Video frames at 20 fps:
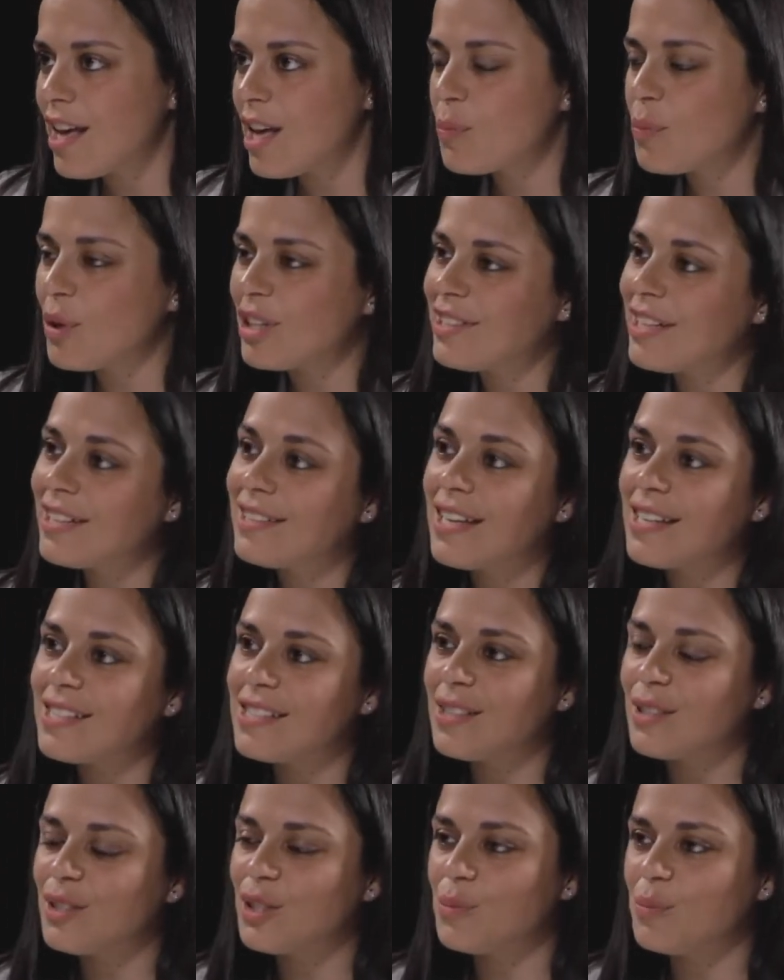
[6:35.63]
But that
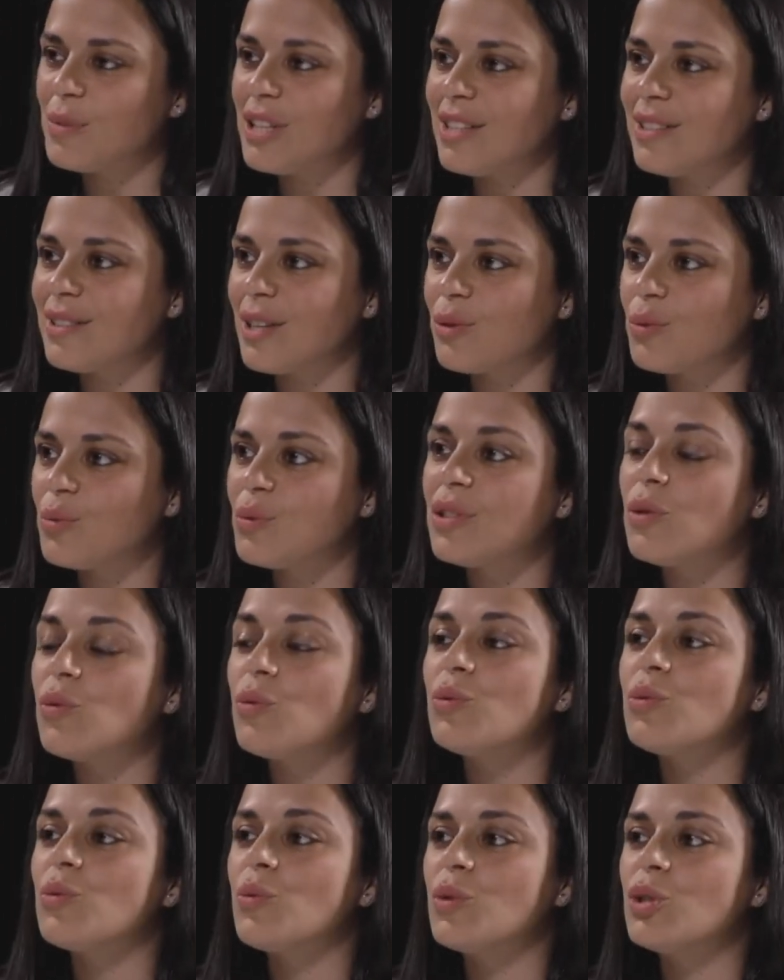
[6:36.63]
doesn't mean that
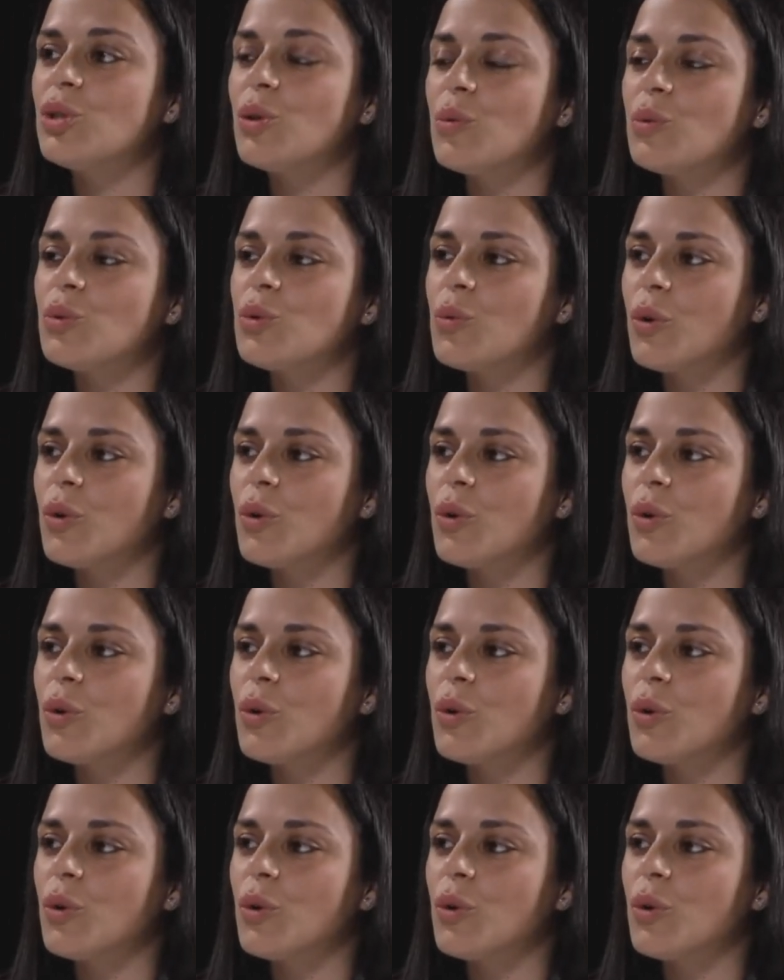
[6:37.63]
we don't